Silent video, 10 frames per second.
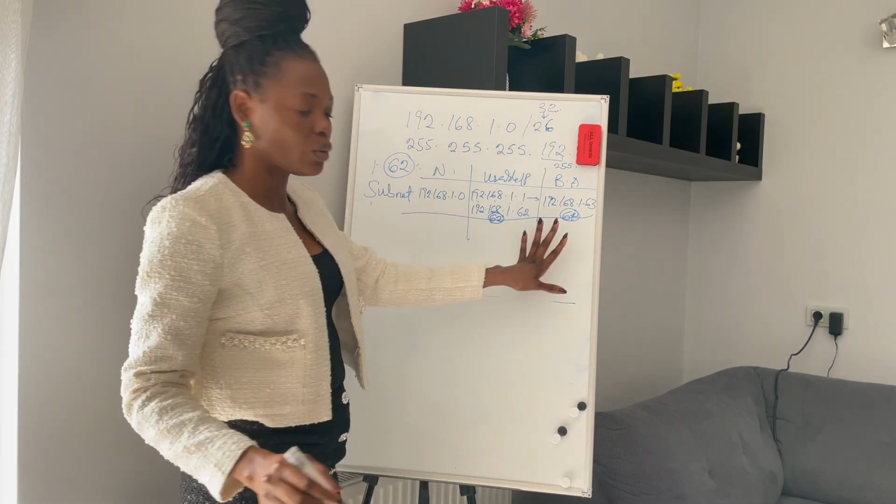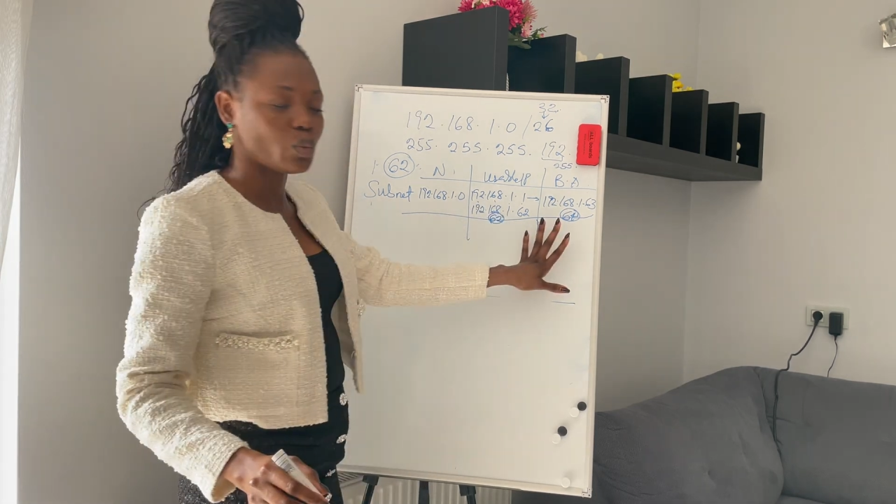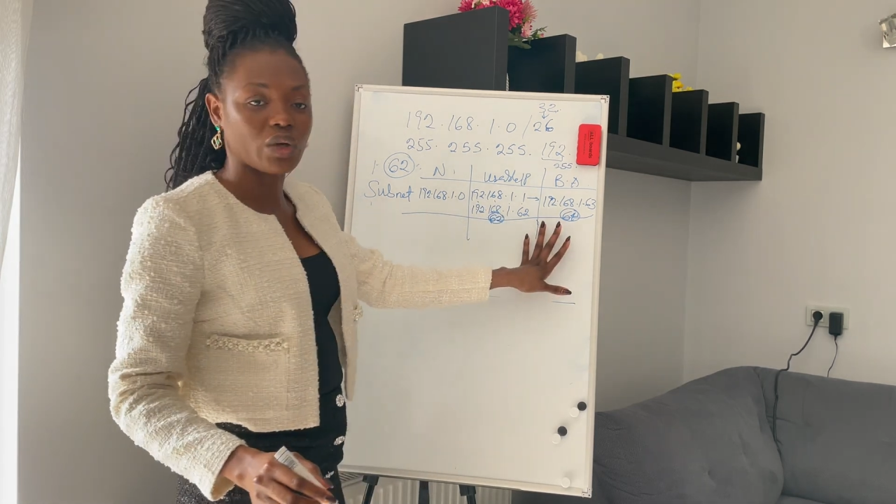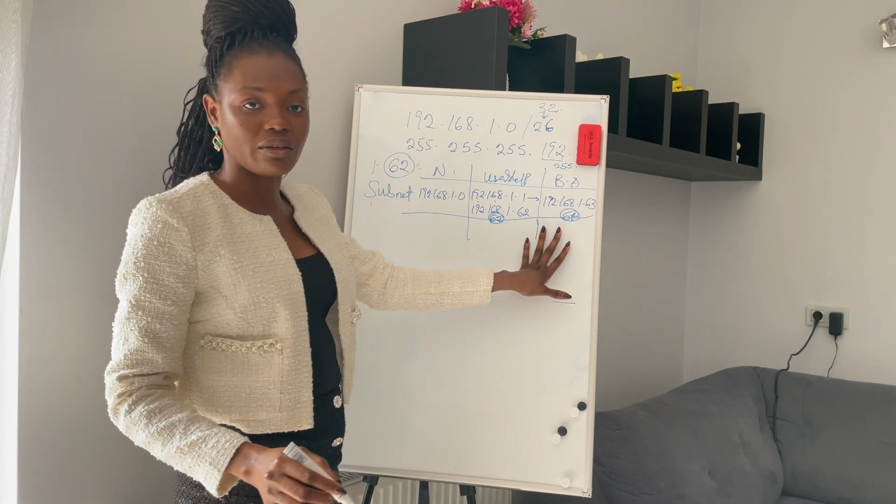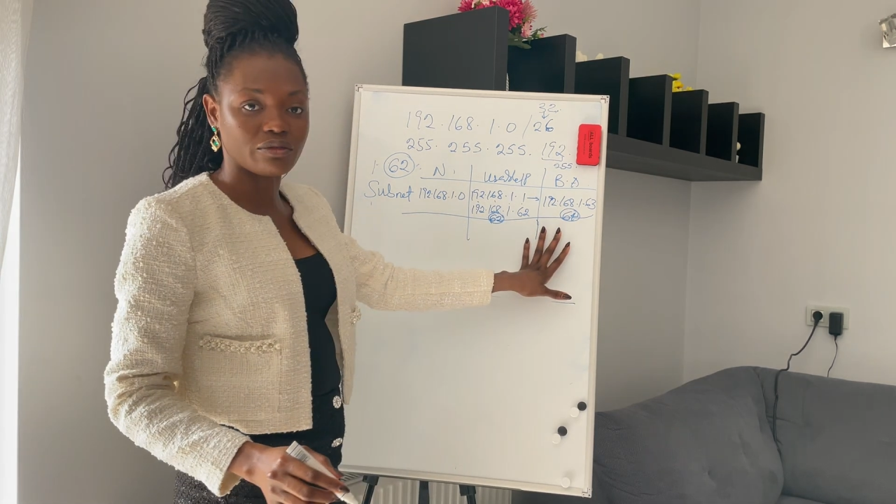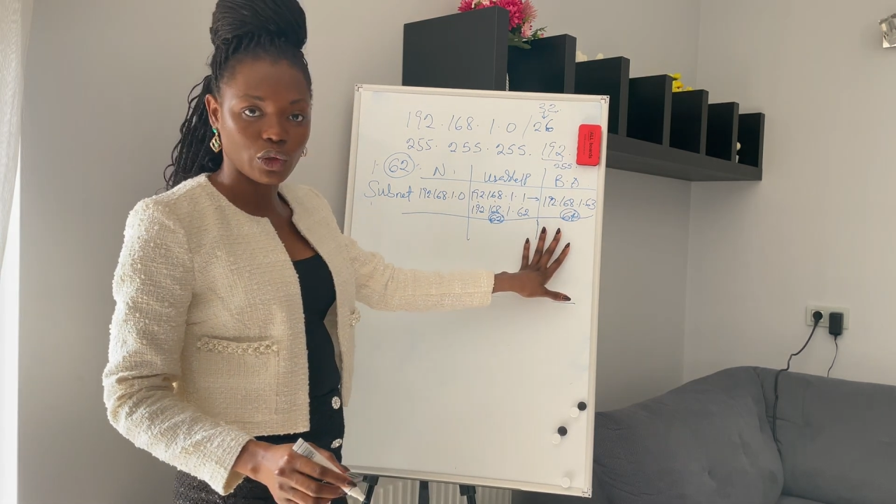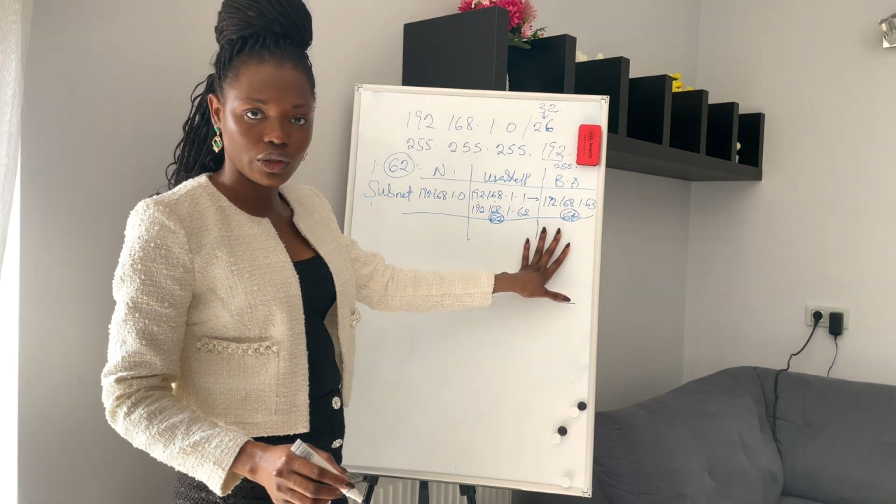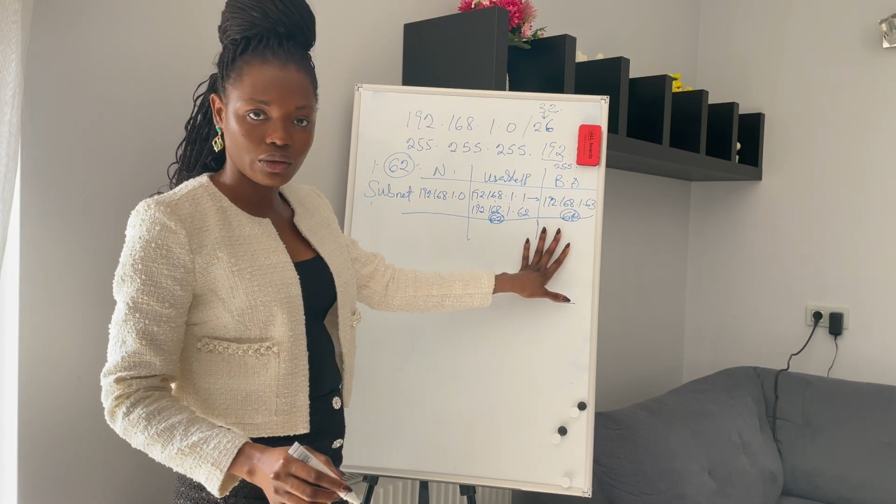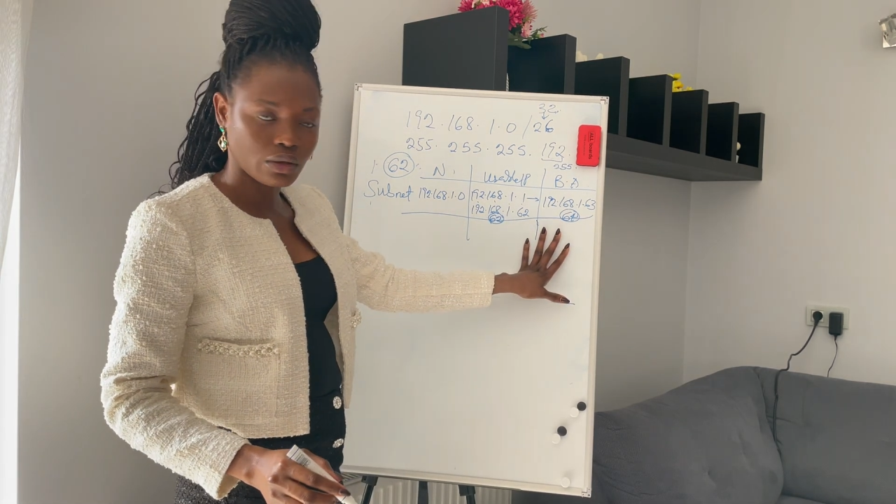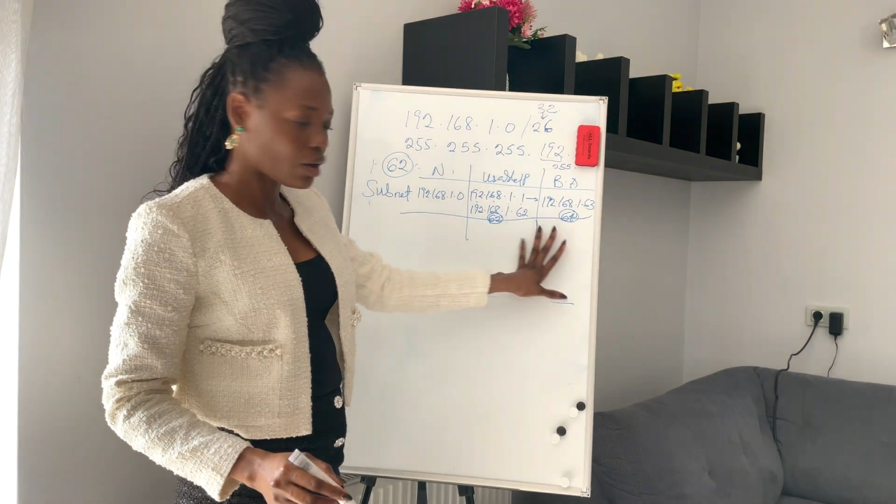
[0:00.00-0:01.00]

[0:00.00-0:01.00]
We have done